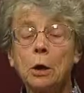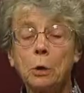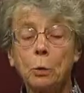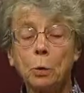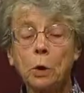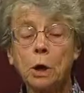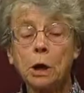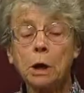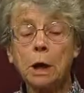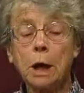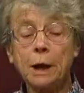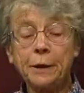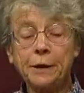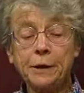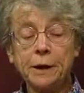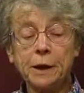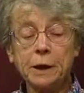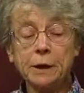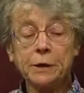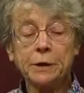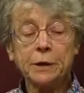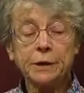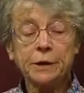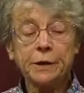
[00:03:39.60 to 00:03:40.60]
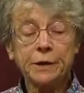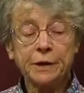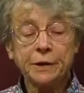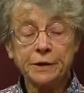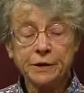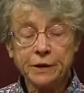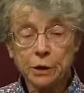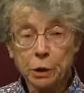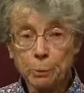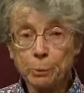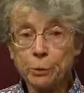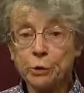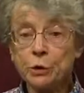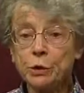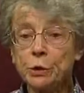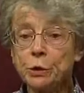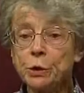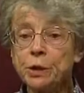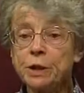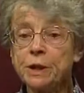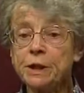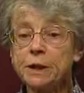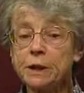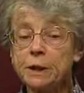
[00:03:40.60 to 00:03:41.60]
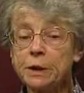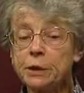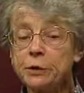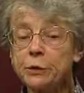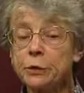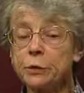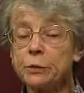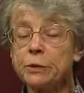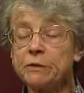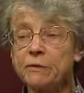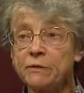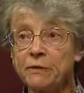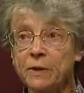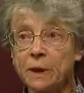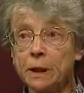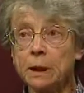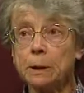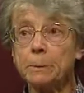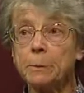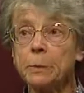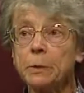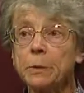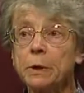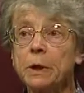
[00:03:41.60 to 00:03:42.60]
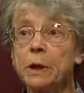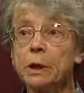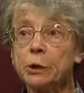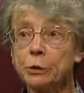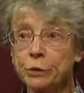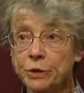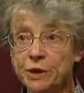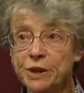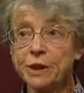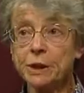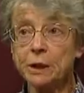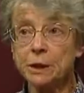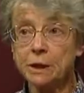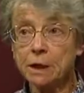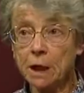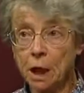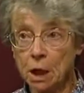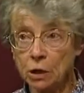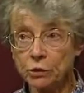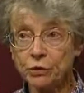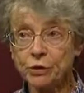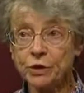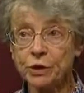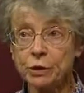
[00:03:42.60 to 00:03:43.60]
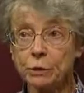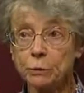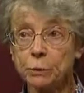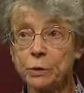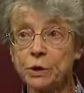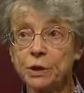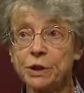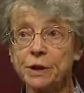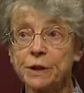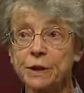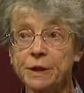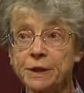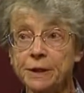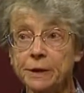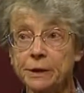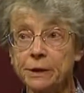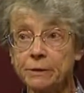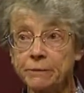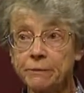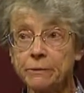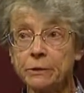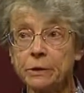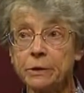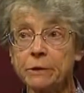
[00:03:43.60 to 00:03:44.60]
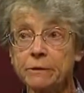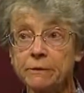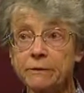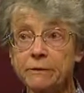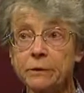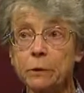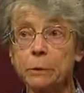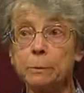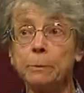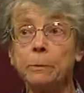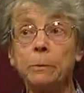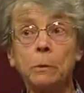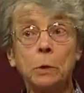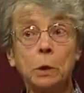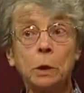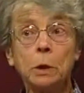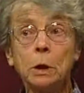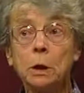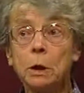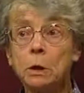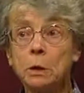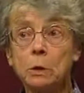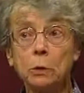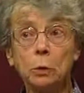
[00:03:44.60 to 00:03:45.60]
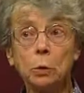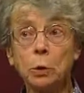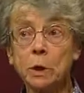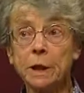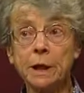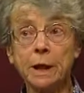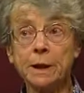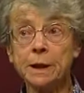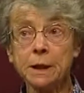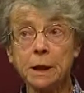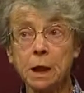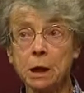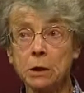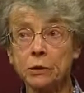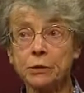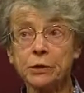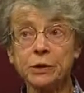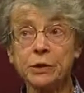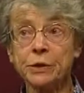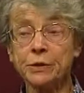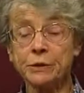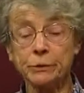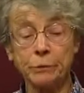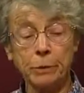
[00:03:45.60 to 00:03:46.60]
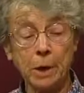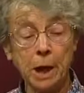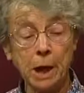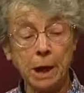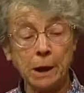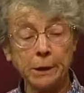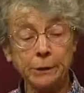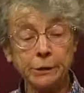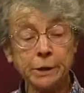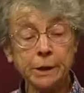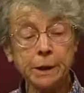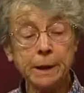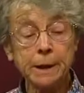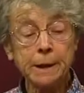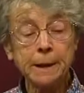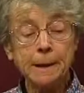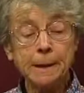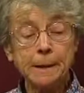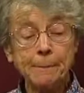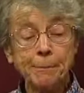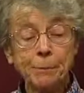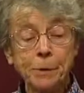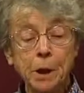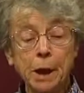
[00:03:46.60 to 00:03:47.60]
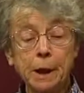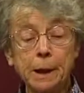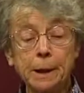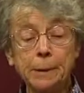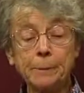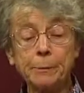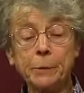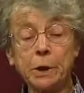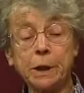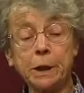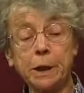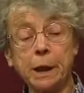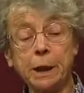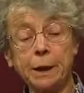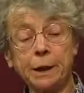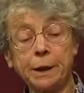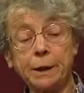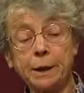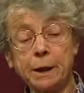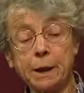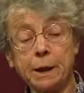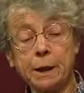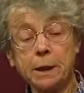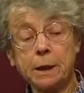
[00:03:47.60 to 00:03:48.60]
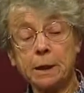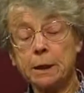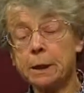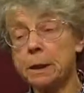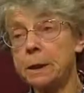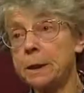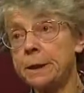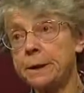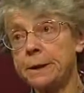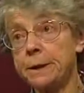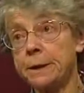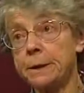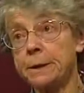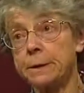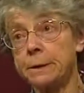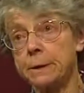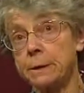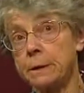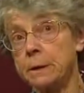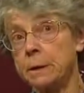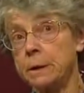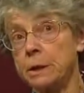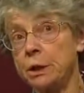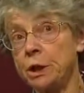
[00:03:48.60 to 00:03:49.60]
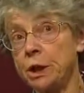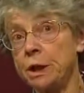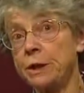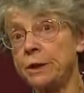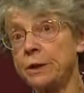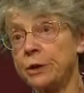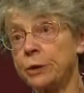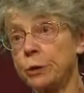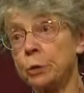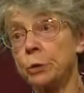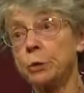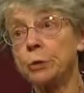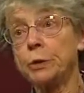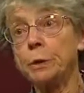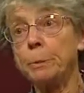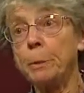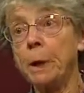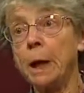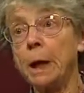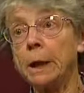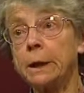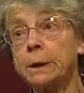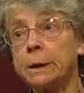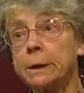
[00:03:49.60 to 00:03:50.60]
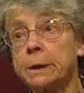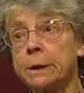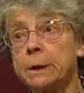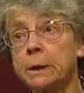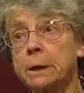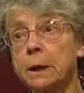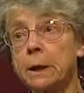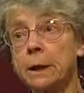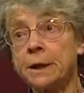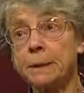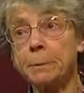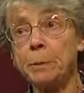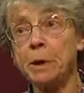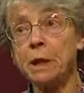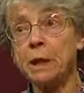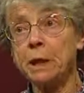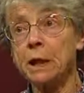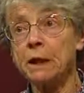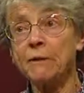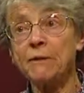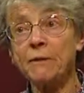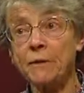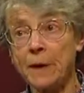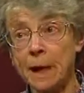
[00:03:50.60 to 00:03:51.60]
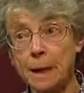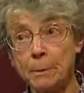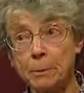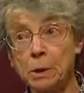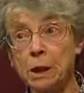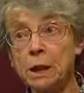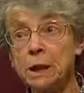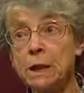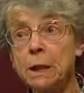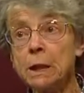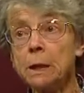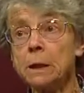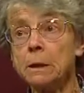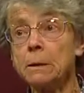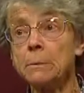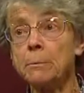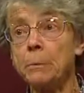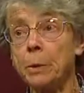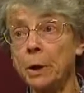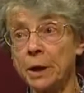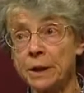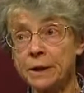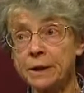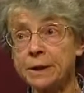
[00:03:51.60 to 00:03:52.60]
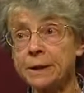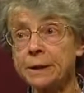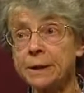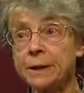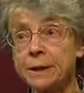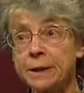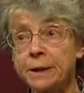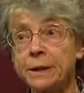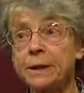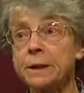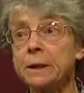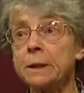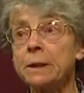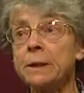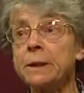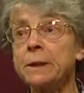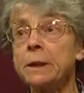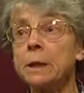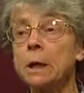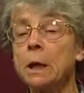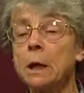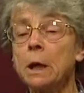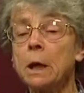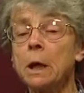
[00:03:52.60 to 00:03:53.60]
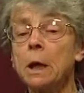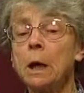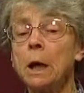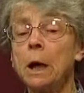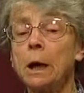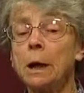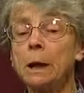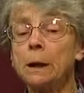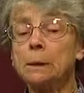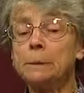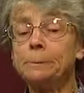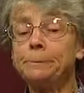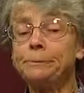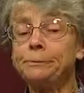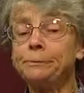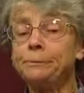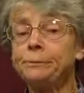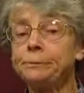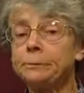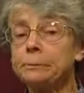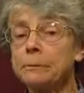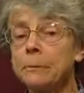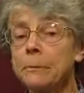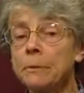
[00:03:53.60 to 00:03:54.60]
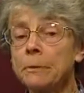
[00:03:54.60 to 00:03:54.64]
Well, I think there is the opportunity to develop a Christian culture which is different from all the other cultures around. Um, and I think it's a, Jesus talked about us being a family, brothers and sisters, um,